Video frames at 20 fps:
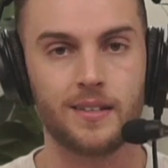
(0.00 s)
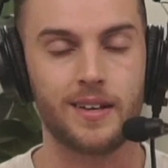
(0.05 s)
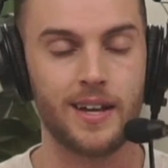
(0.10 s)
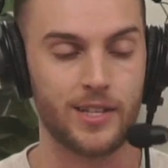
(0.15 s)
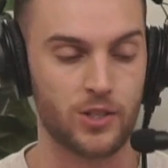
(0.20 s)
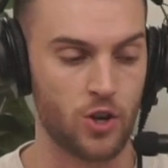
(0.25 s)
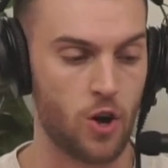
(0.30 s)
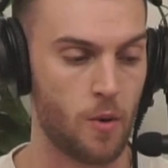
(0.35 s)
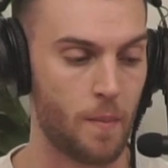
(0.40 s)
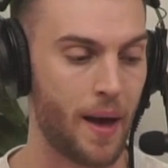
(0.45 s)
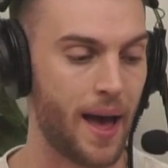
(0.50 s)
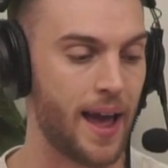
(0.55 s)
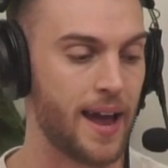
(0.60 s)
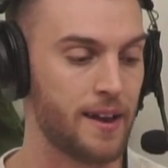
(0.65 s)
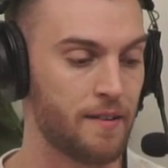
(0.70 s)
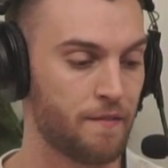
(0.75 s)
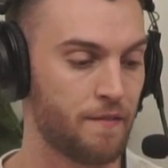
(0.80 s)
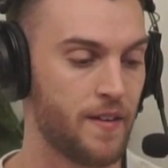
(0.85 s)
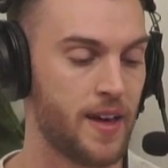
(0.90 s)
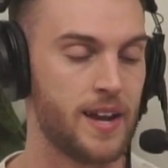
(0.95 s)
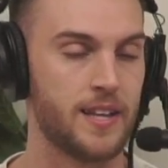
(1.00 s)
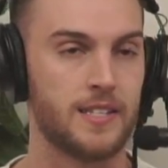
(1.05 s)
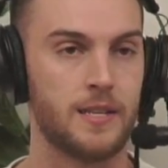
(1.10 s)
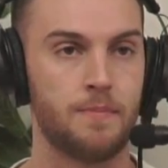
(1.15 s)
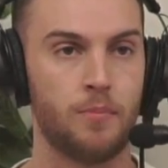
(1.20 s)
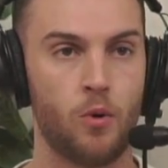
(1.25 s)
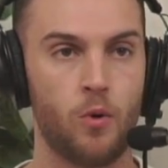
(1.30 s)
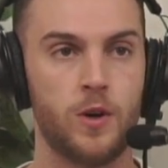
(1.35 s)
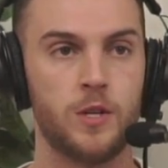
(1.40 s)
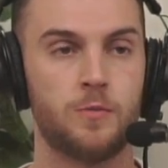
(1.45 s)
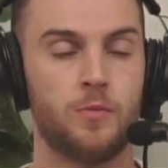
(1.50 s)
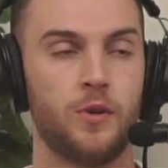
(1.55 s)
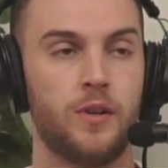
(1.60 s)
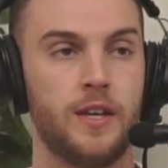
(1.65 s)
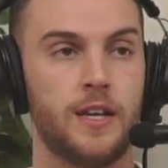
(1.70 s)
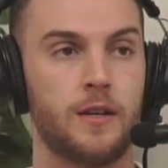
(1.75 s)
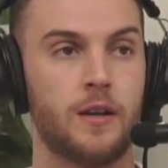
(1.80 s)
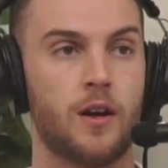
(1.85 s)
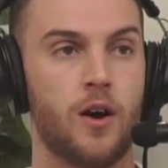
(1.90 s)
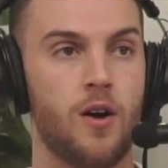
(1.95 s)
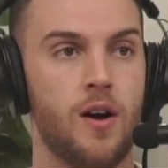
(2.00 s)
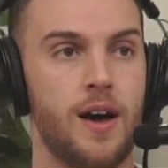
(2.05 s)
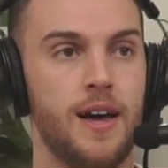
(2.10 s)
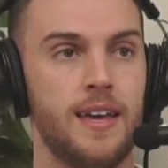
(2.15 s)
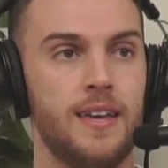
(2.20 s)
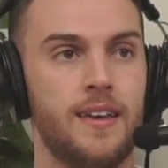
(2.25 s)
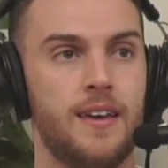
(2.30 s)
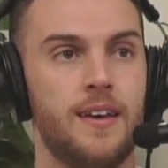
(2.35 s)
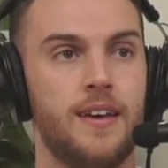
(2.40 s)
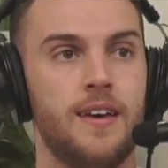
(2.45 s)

a top 8 fantasy points per league guy.